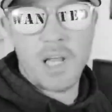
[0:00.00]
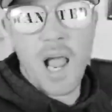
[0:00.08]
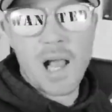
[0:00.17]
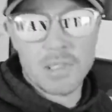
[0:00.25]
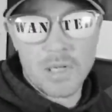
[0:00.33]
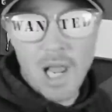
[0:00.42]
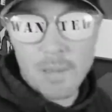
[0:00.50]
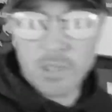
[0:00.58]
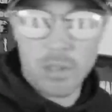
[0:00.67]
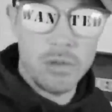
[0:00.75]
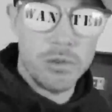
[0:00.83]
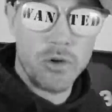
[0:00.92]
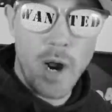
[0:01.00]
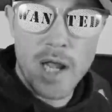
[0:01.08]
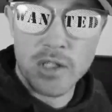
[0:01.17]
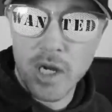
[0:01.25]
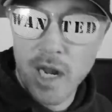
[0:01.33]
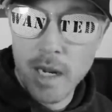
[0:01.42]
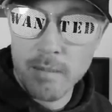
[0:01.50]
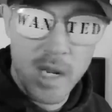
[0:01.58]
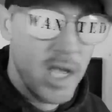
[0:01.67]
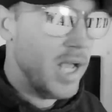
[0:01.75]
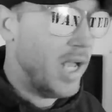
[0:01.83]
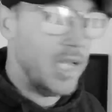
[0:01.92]
The guy's an absolute trash can.
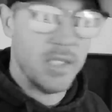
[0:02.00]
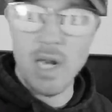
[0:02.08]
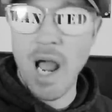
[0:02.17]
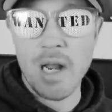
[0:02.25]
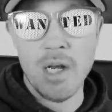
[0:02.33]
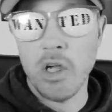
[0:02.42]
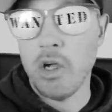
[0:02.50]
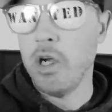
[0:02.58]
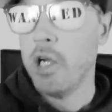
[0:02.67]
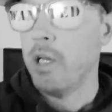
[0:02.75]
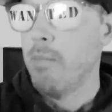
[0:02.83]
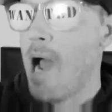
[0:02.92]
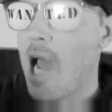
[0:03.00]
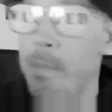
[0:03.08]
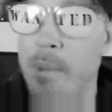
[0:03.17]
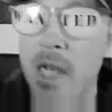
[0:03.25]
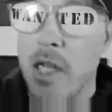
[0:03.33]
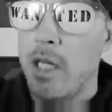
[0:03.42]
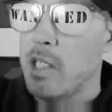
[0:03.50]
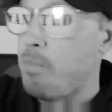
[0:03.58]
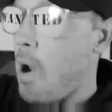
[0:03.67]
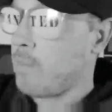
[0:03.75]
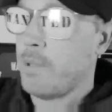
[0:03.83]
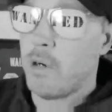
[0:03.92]
He's not any good. In my opinion, he's
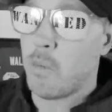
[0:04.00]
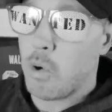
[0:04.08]
probably the